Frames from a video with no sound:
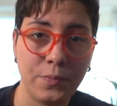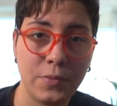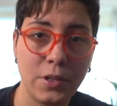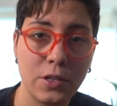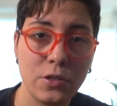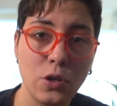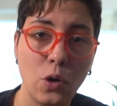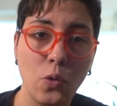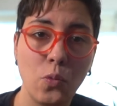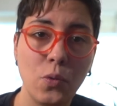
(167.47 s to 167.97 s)

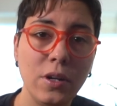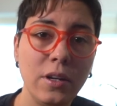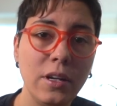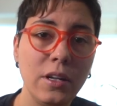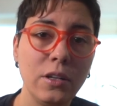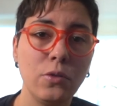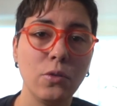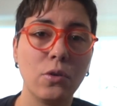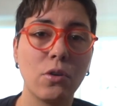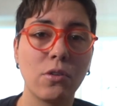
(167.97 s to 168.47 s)
So we
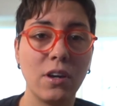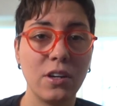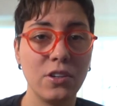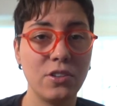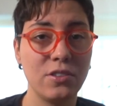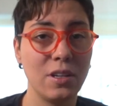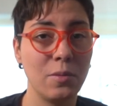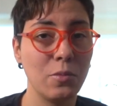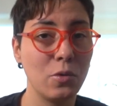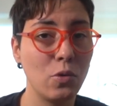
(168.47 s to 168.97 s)
need to crunch
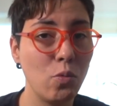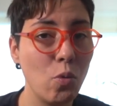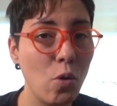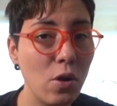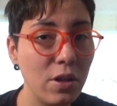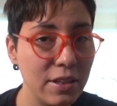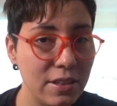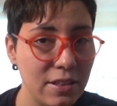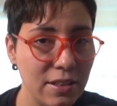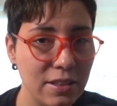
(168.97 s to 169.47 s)
some
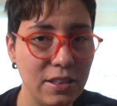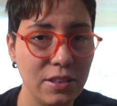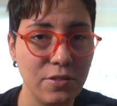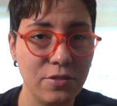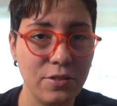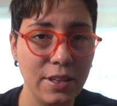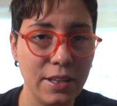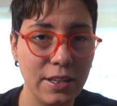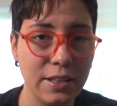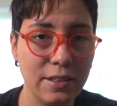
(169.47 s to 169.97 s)
qualitative
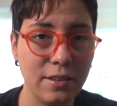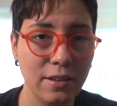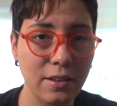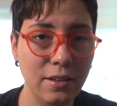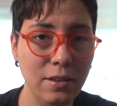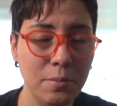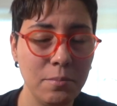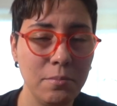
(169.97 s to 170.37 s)
data,